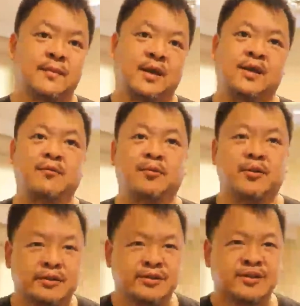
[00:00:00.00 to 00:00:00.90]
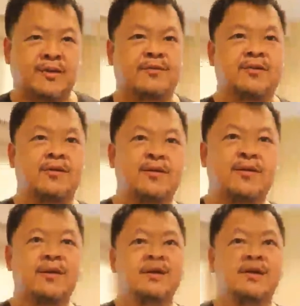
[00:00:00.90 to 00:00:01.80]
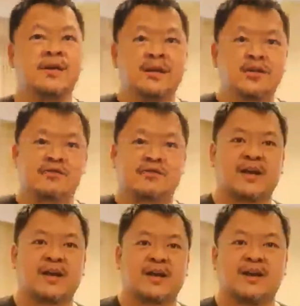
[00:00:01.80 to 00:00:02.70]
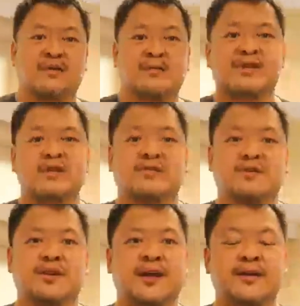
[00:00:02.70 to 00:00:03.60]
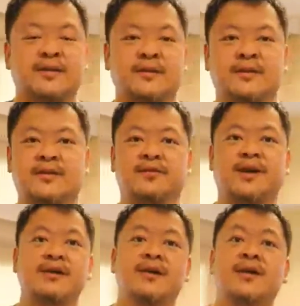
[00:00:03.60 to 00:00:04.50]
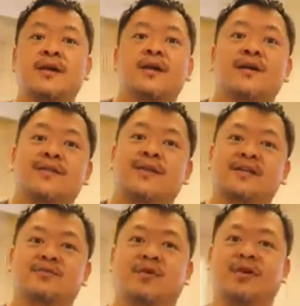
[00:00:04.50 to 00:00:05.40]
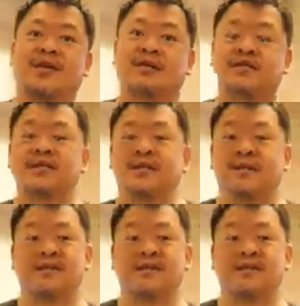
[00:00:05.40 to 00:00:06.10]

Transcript: and then we'll stop in terms of combinations for today. Okay? The next one is the